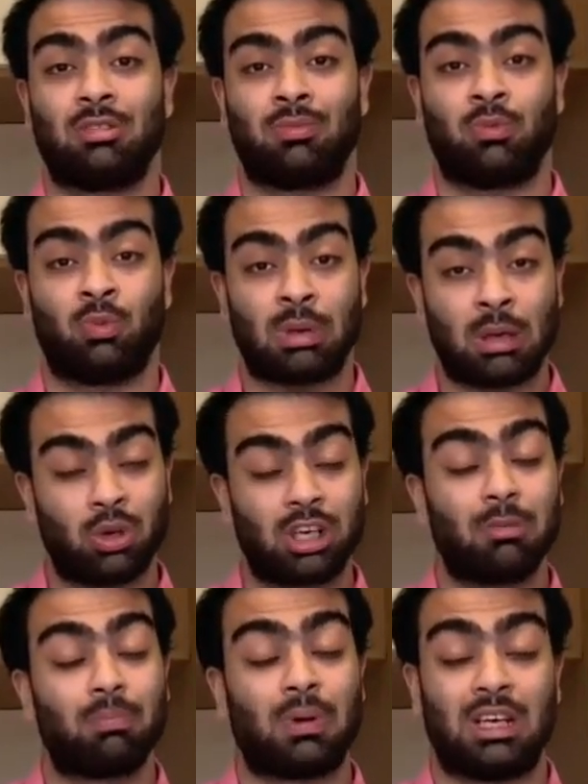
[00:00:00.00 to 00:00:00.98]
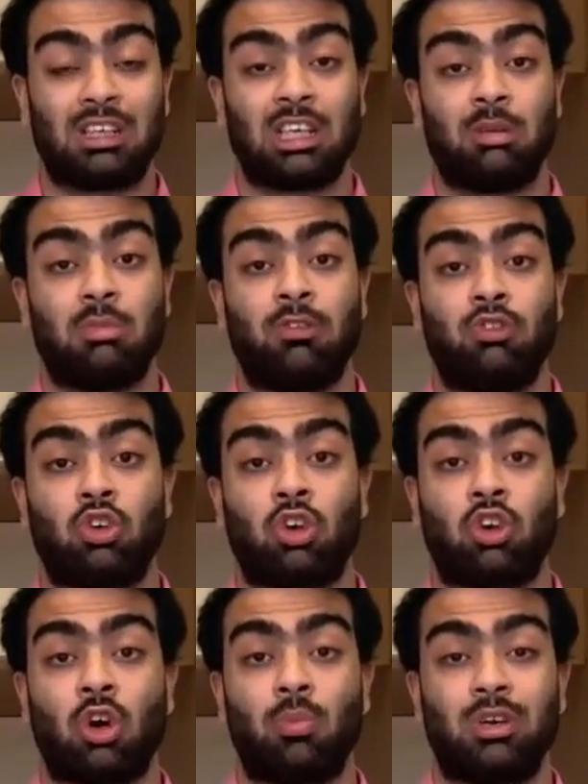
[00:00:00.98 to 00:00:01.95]
by working part-time if your
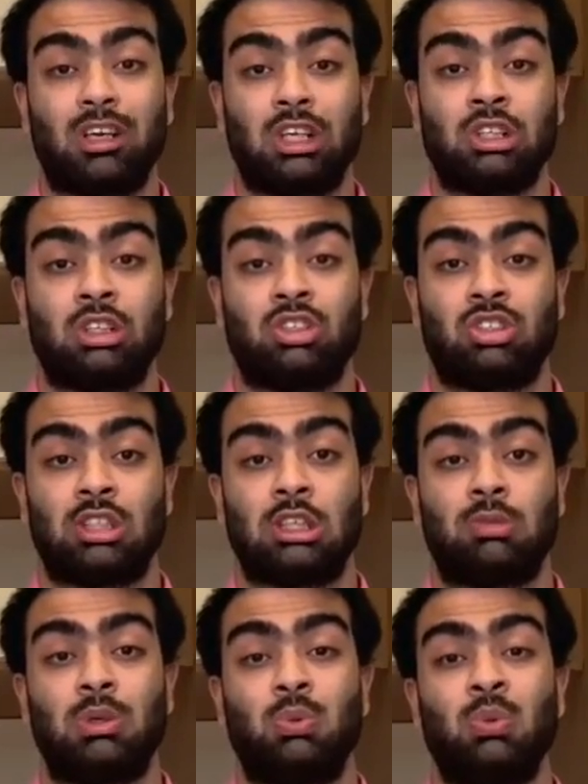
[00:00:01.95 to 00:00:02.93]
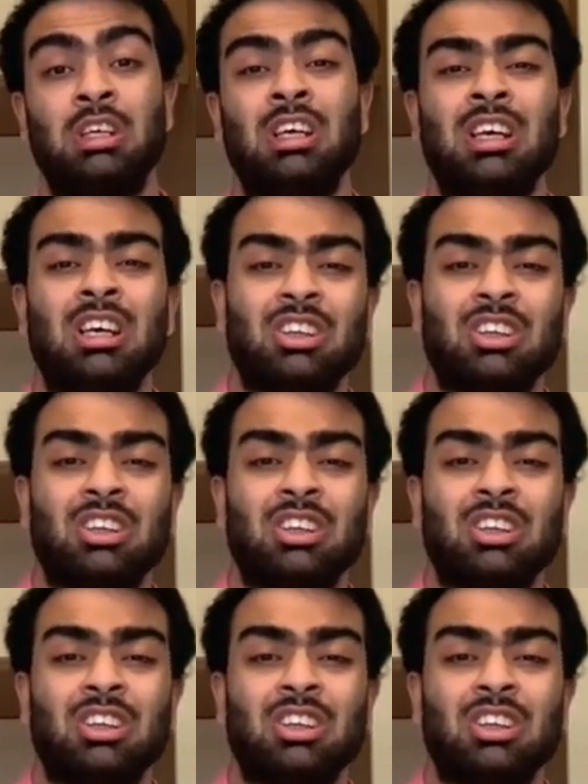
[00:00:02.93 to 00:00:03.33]
accommodation is just between